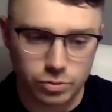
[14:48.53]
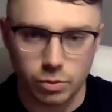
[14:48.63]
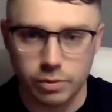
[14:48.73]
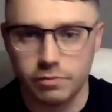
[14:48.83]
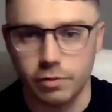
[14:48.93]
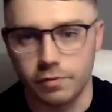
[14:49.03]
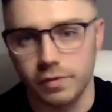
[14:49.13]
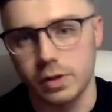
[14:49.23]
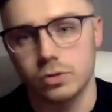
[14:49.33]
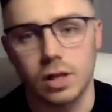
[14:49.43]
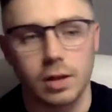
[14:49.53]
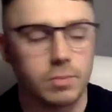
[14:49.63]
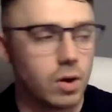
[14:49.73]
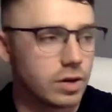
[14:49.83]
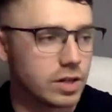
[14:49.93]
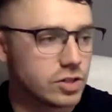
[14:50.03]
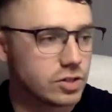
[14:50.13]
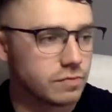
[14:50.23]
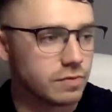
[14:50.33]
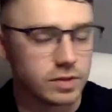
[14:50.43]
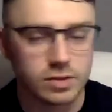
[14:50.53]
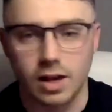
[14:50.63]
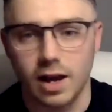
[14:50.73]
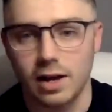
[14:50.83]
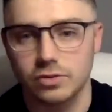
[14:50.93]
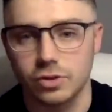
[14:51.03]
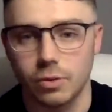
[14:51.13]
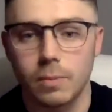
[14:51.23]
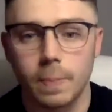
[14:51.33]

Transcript: going through things like mortgages and things like that. So